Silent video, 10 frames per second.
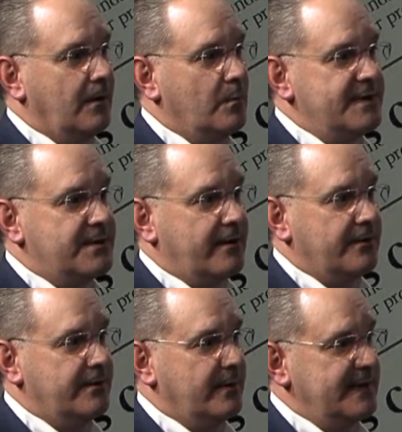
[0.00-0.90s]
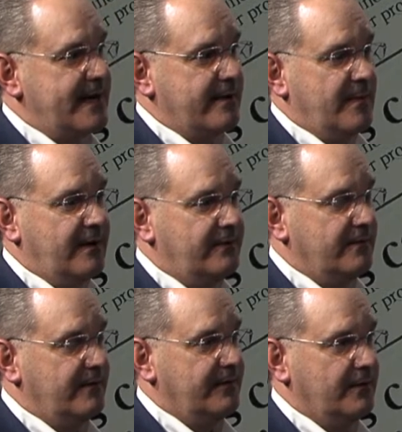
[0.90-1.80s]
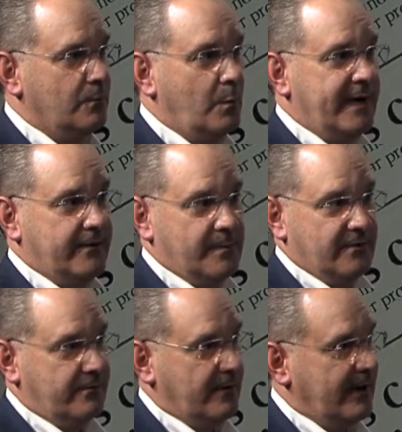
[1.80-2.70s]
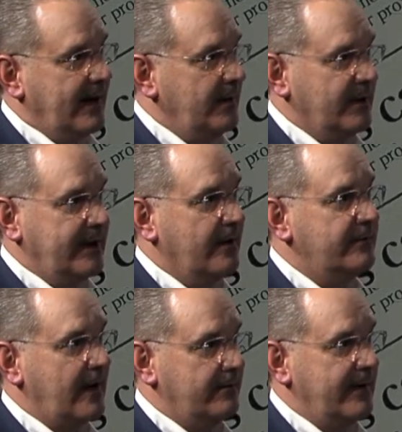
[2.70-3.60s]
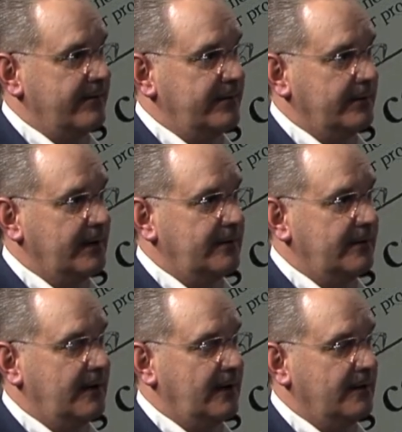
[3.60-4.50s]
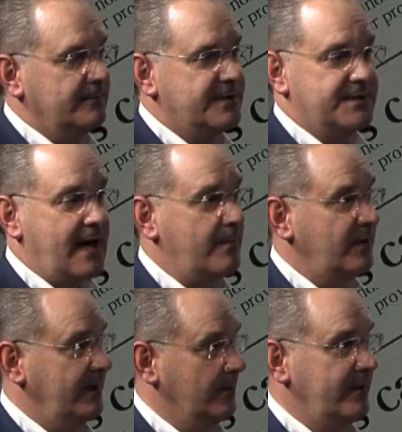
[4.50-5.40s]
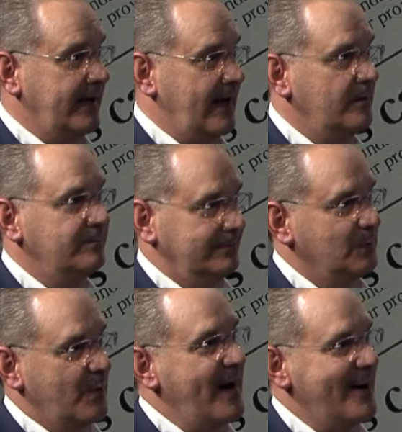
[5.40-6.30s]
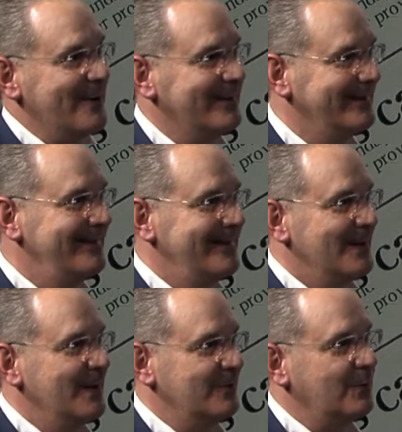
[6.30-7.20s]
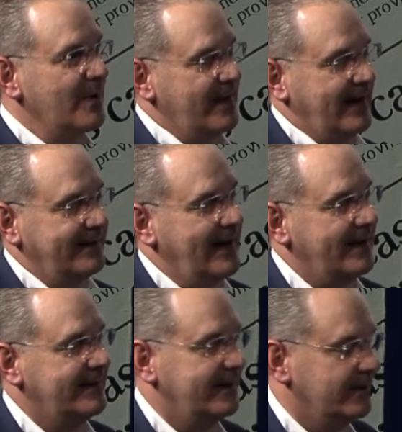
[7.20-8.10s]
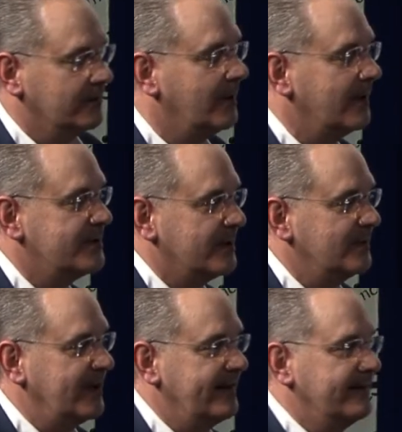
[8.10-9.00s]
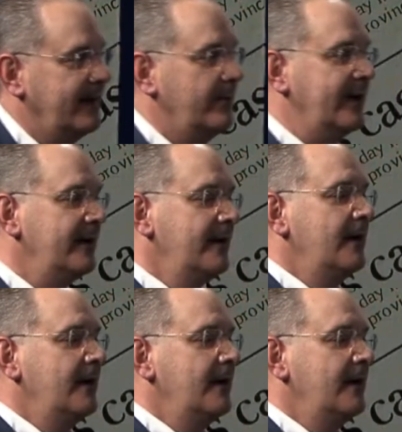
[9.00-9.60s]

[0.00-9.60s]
And we started doing telemedicine visits weeks before anybody else got around to it. Just happened that we had prepared for that and had that in our long-term plans anyway.